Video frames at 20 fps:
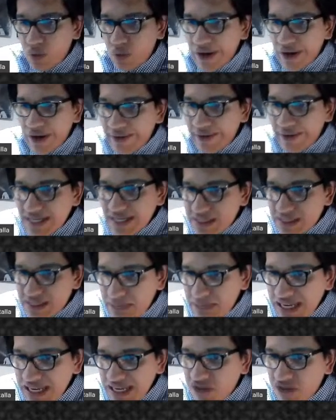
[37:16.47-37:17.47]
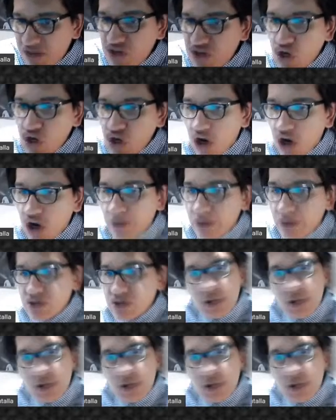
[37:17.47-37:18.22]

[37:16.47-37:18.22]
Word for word: whereas meaning of newcomers.